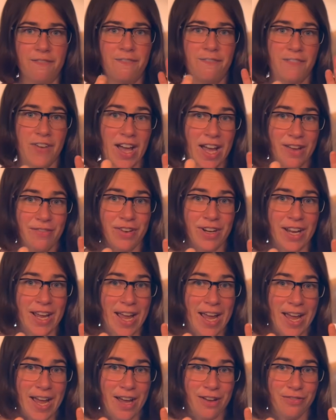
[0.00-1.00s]

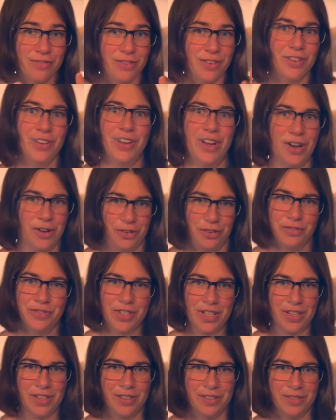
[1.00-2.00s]
5.5 out of
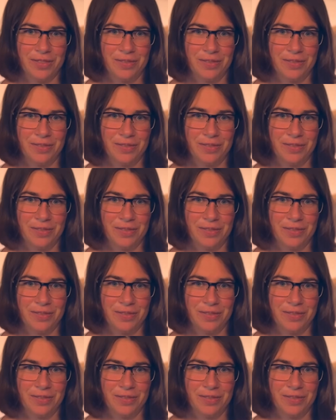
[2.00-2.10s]
10.